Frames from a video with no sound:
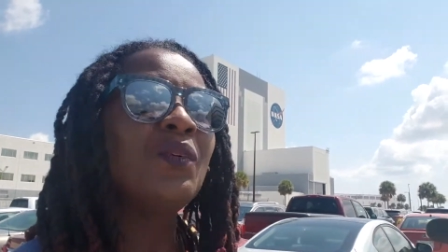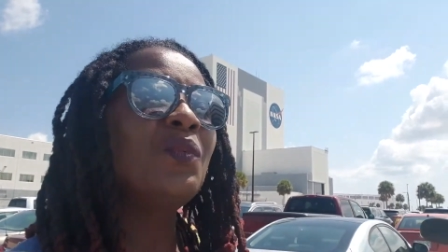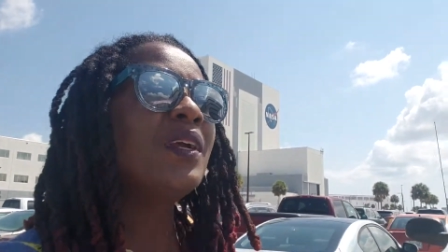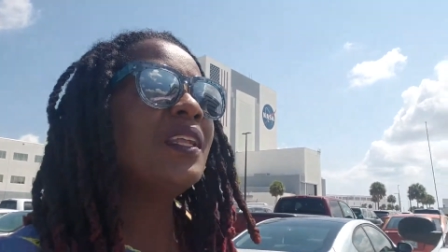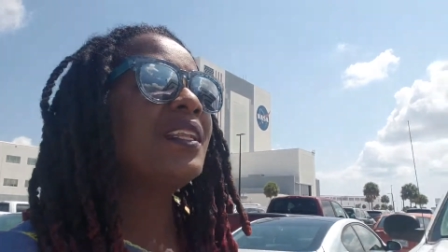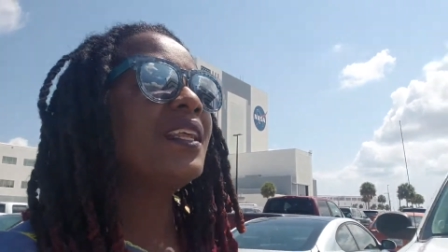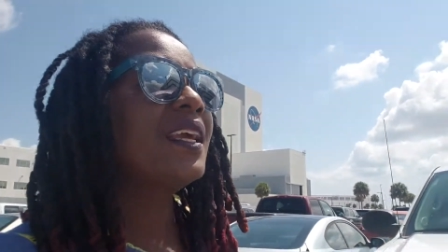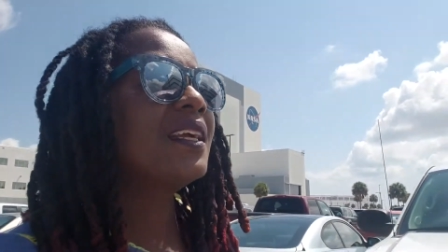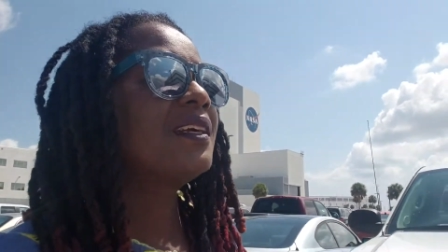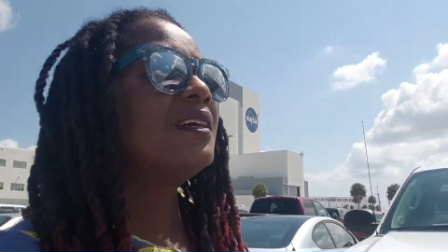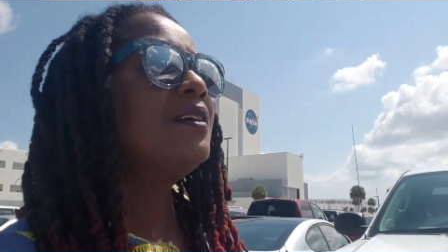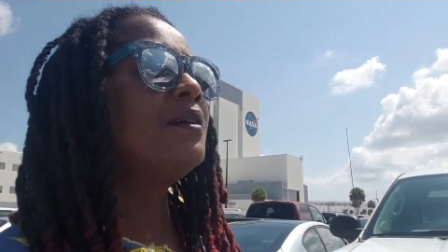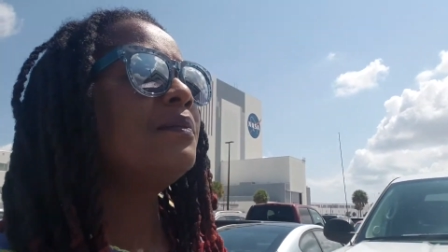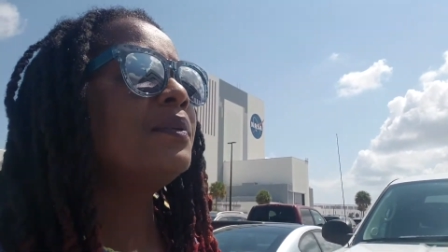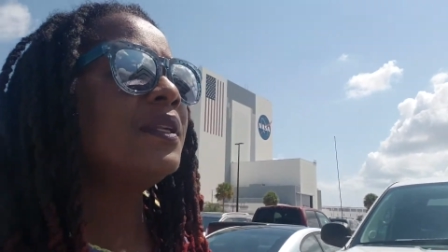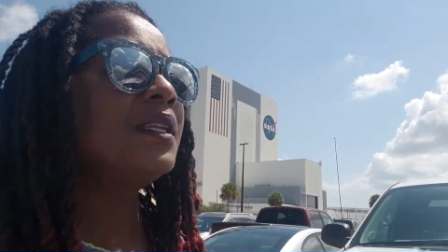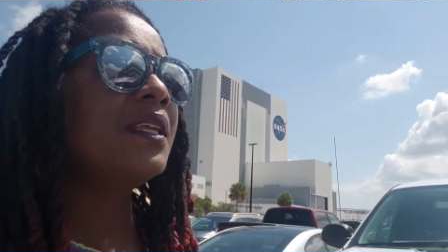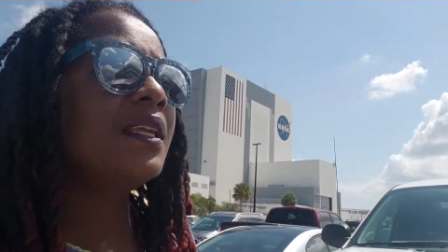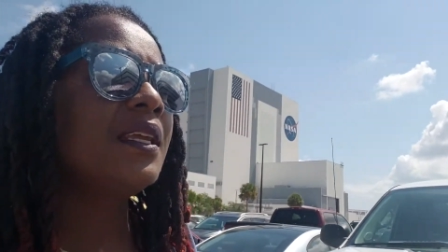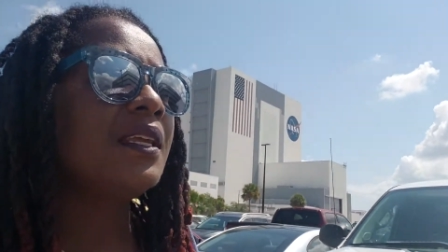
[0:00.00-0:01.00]
with that
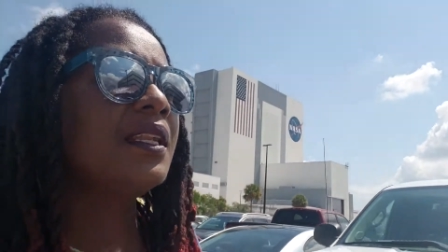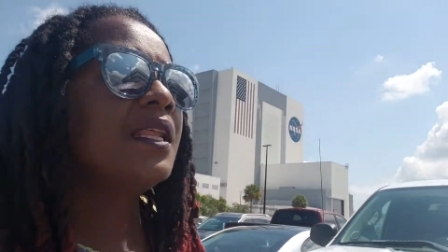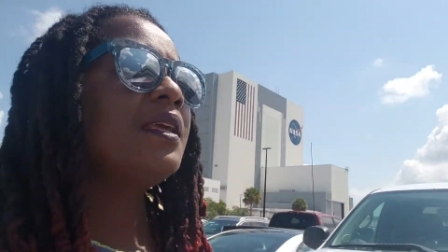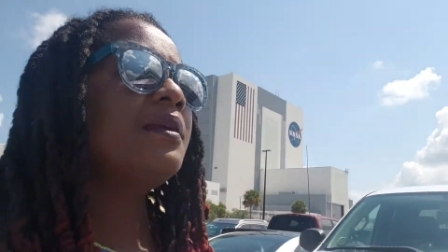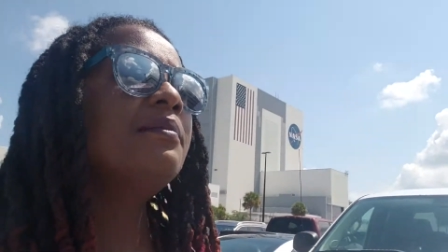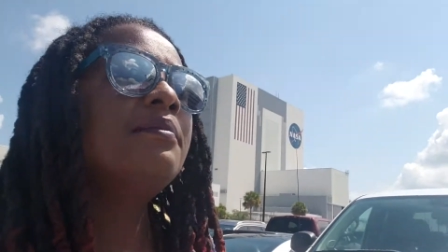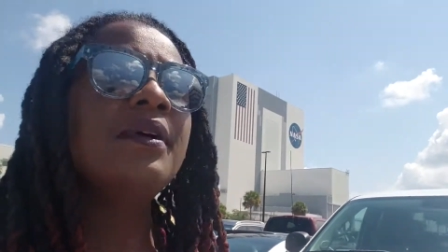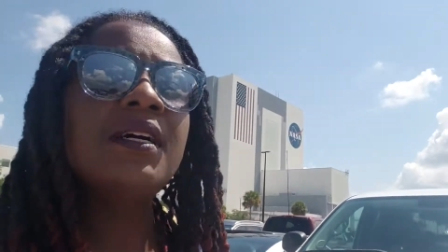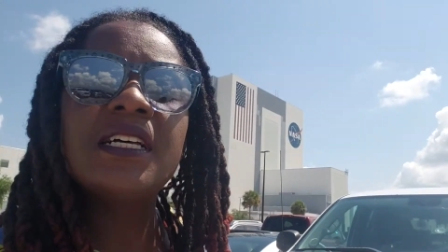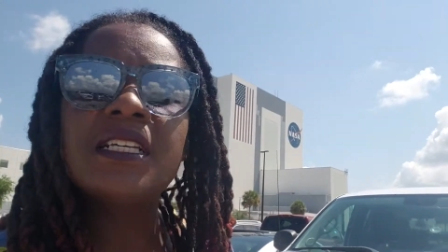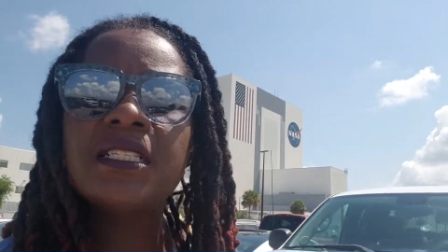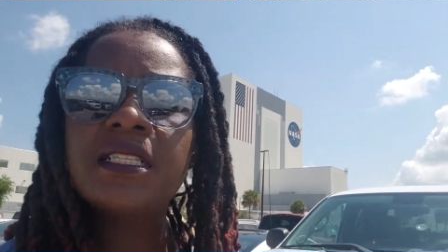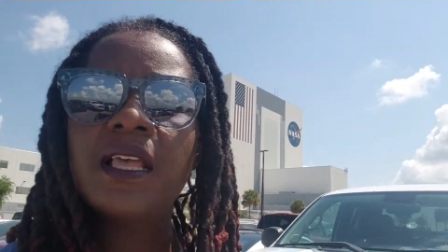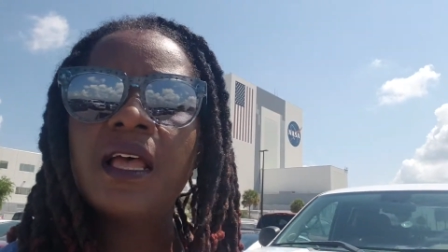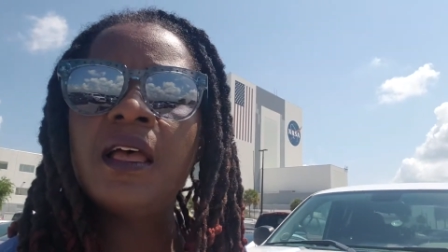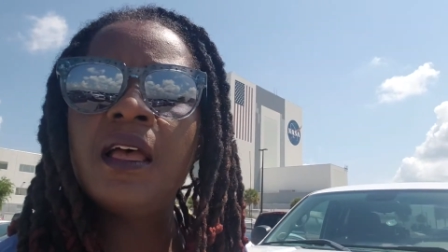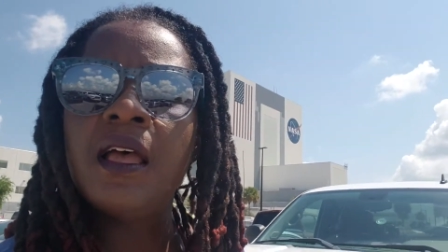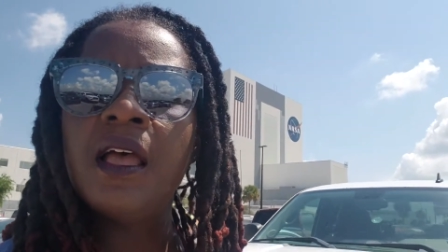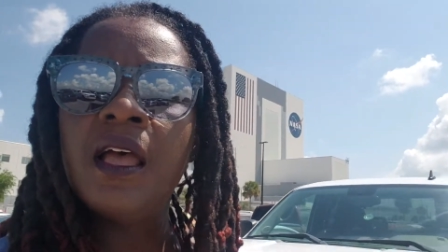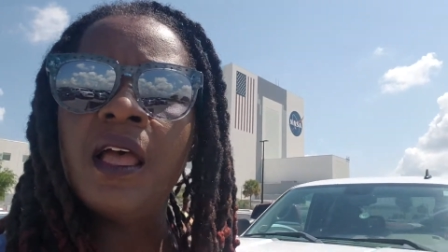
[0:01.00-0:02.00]
company and they must
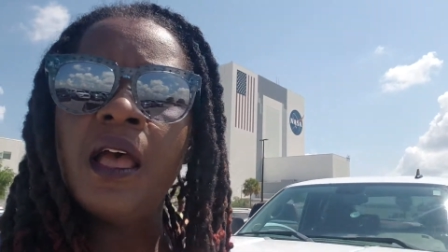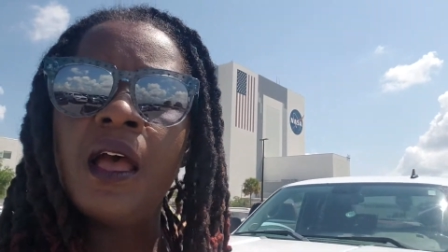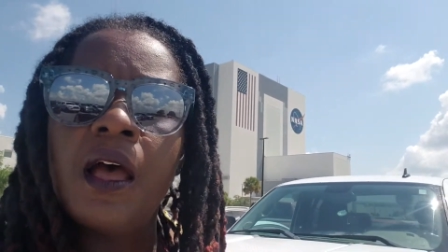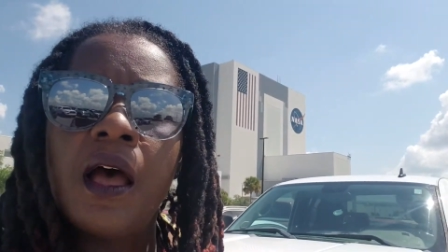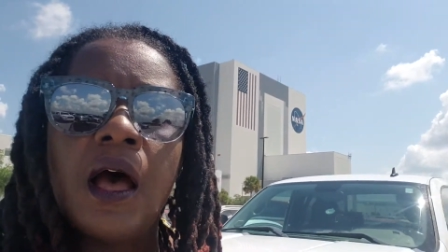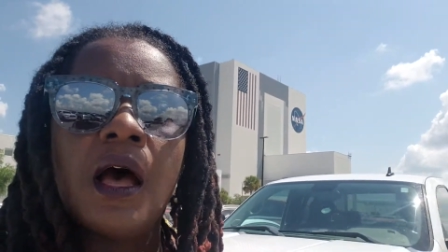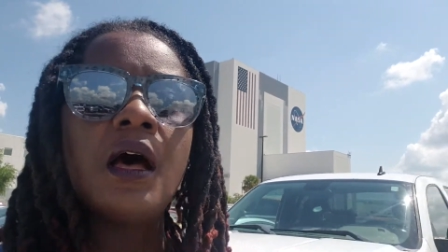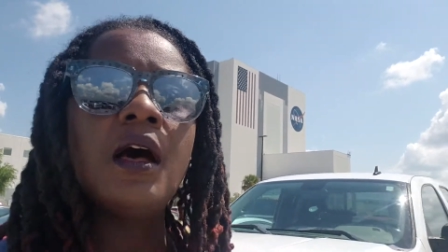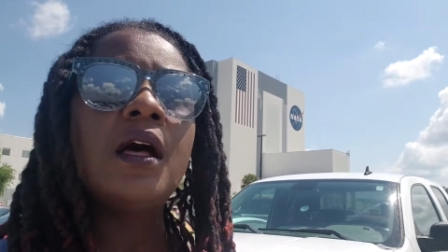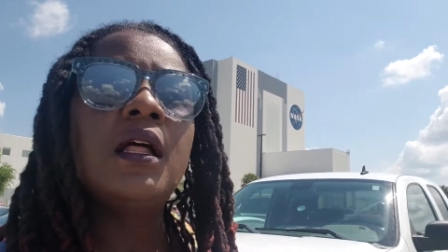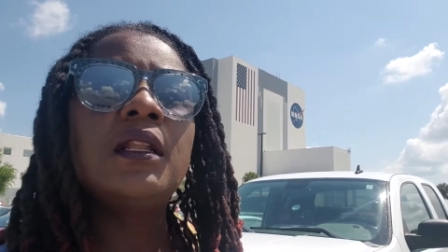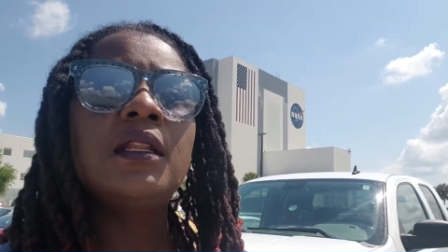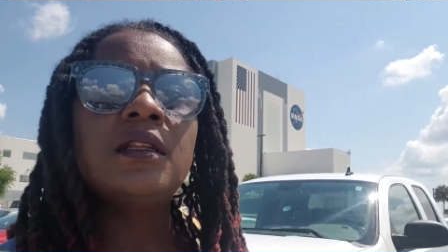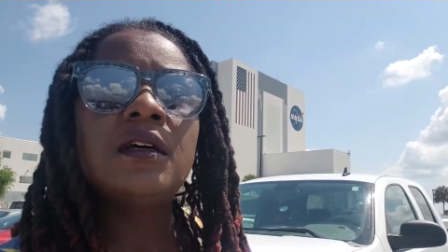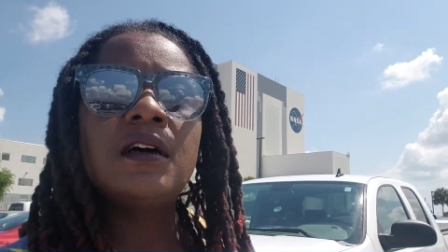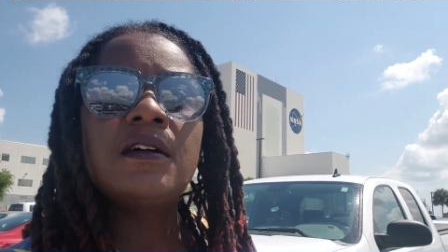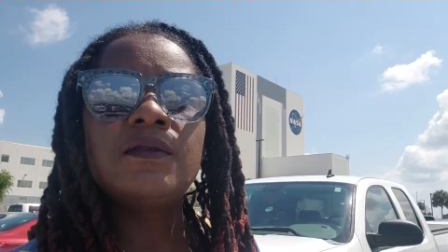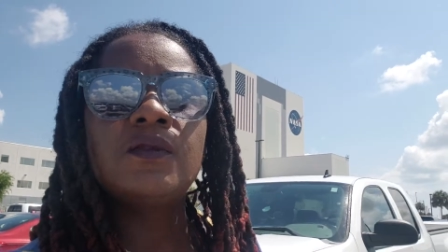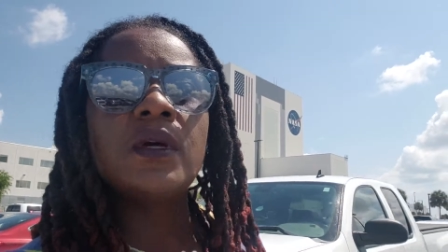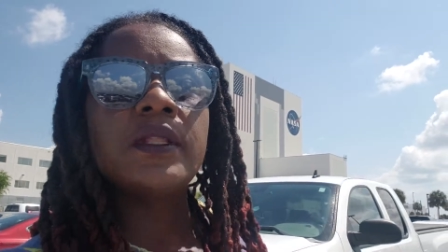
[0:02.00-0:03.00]
uh,
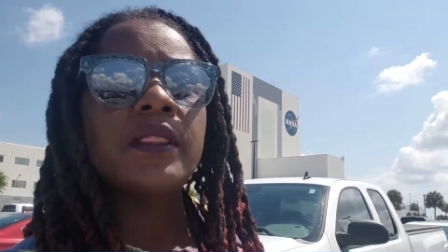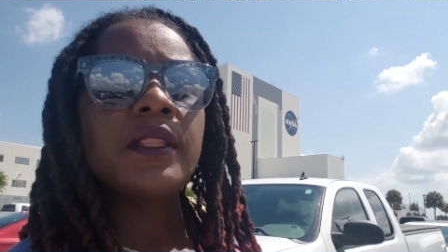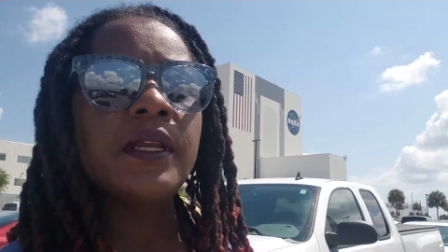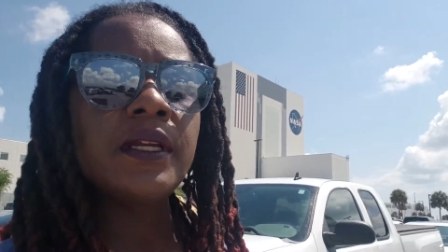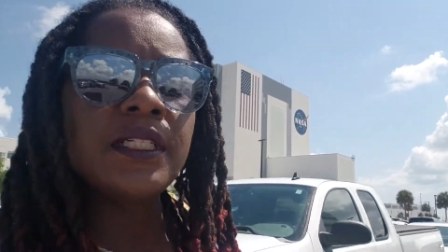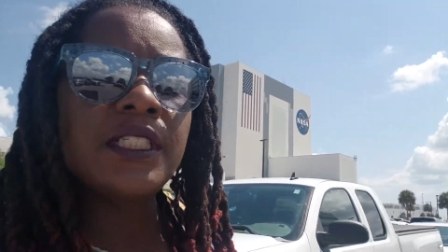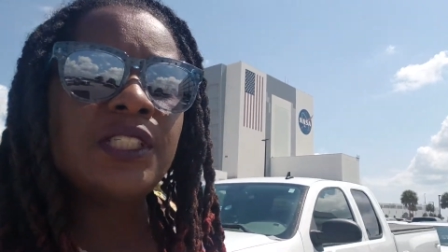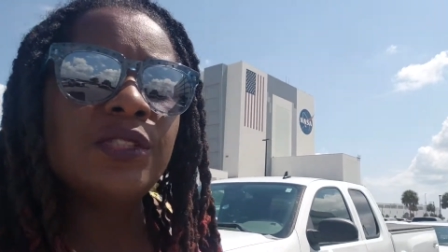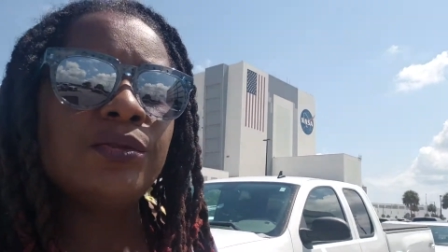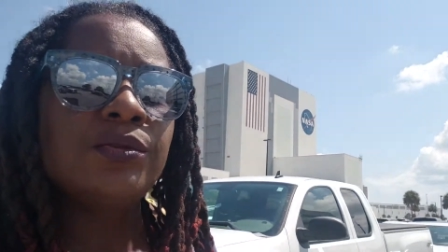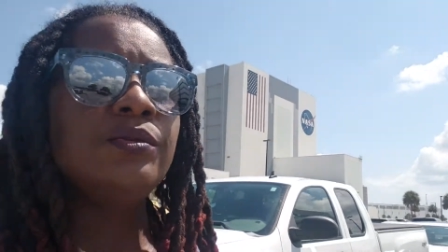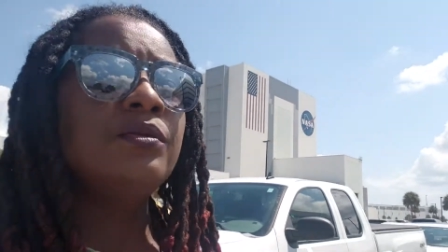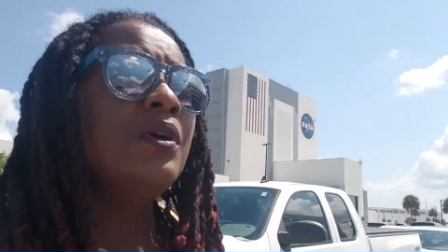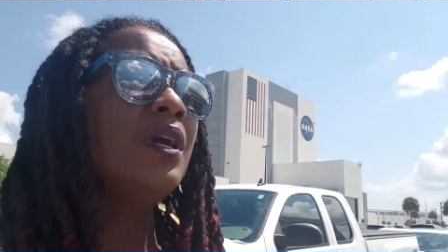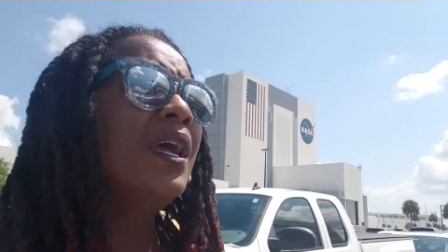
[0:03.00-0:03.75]
love what they do